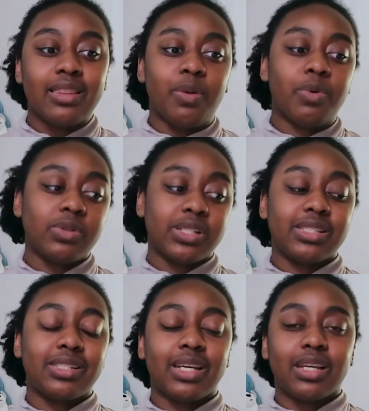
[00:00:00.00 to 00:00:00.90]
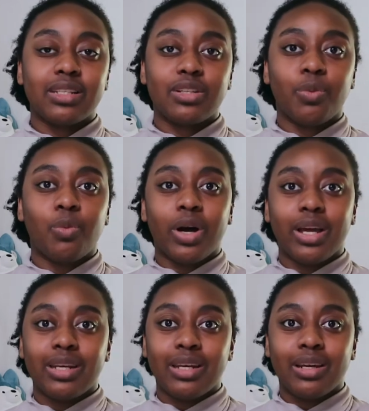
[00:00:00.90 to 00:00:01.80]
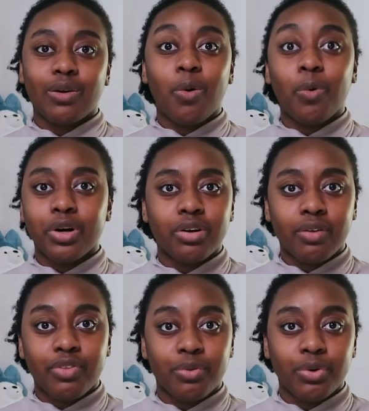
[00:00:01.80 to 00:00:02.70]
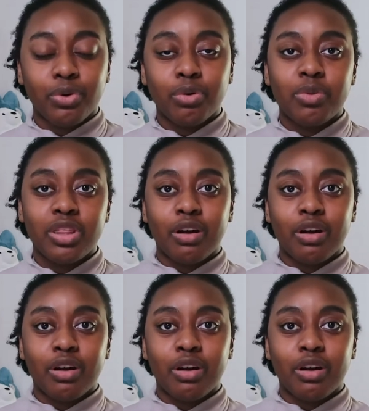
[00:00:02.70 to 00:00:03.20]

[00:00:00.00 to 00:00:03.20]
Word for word: They won't just stick to one corner of the room.